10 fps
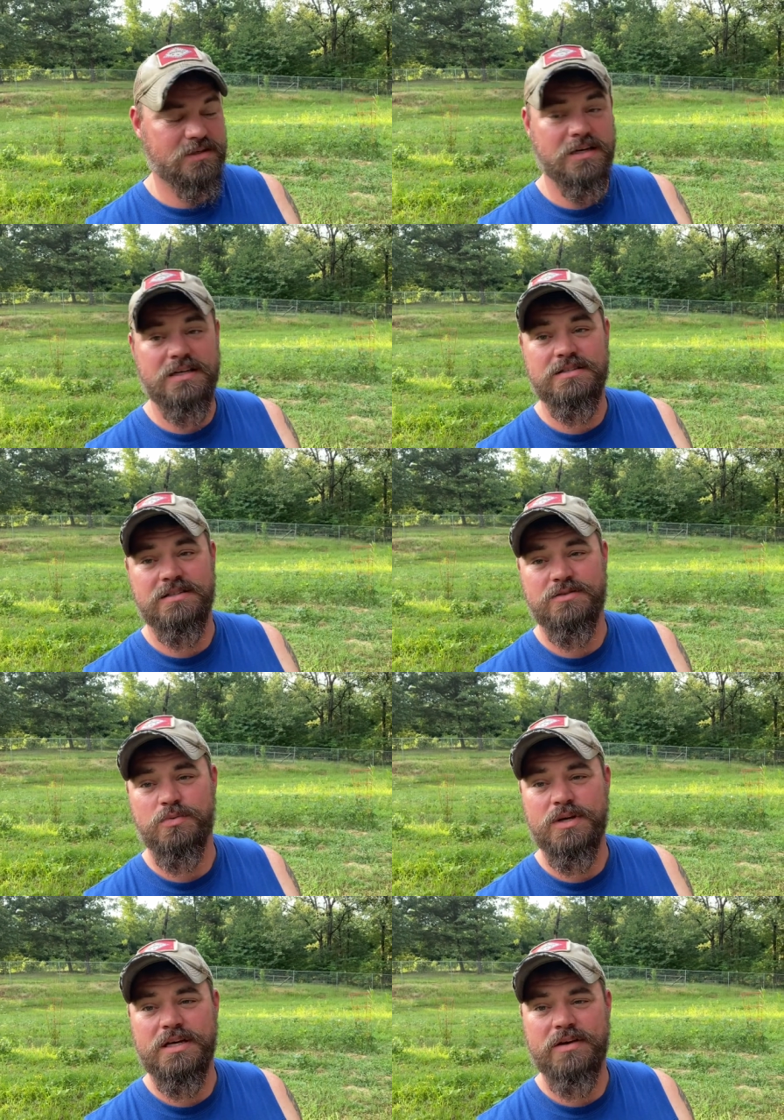I guess this
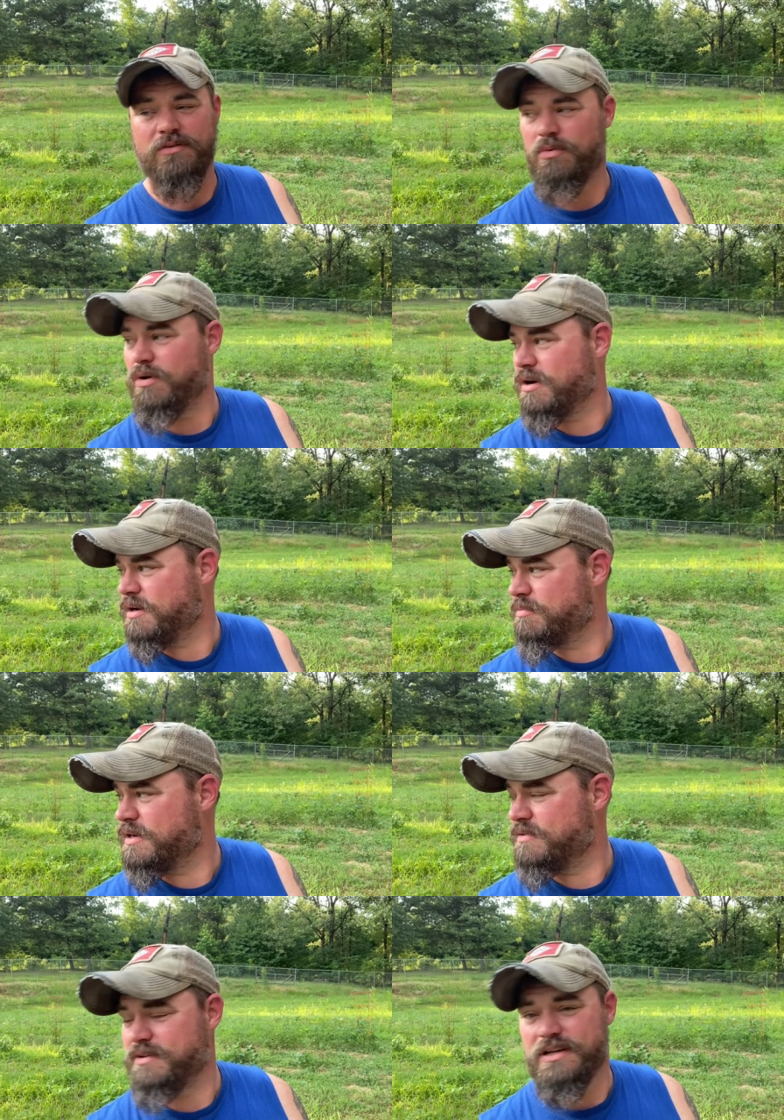week after work, I'm
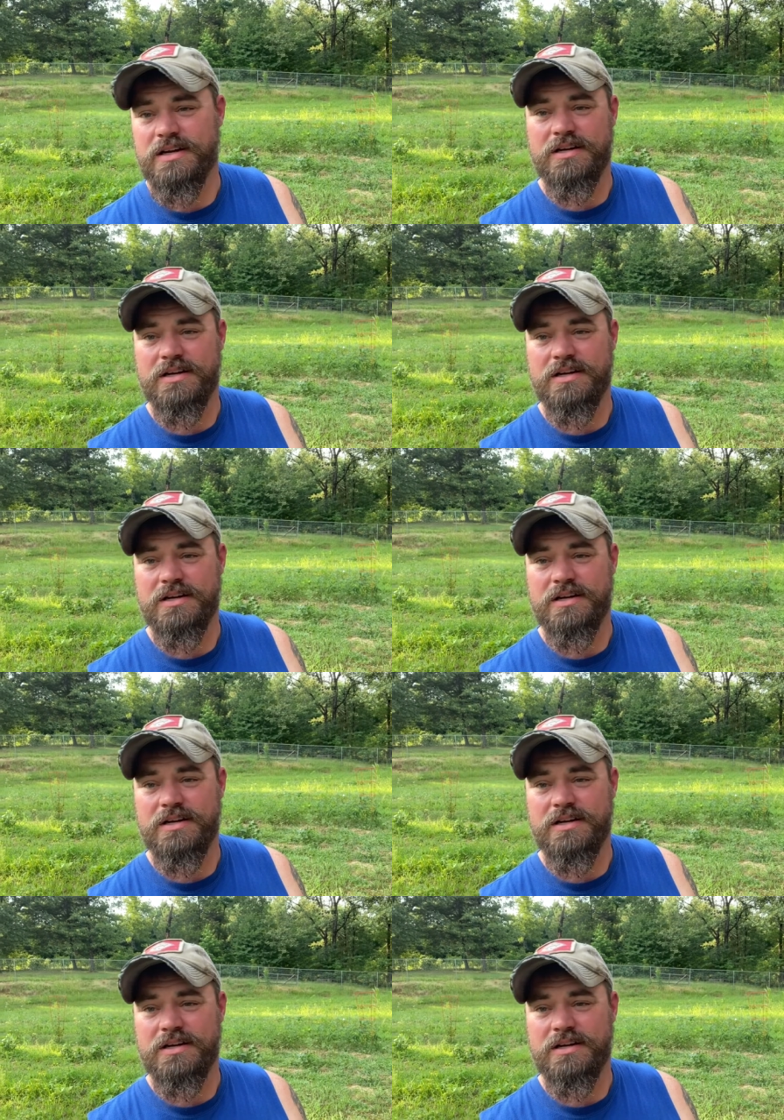gonna have to get out